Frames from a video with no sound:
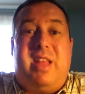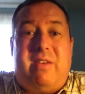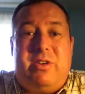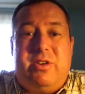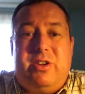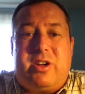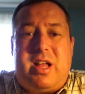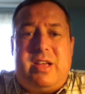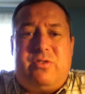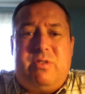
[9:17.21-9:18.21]
Lavender in your
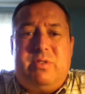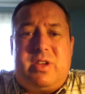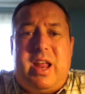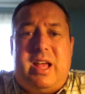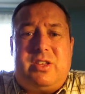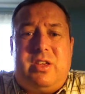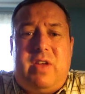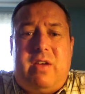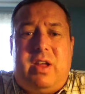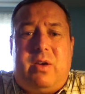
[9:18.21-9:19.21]
classroom is going to ask you if you have any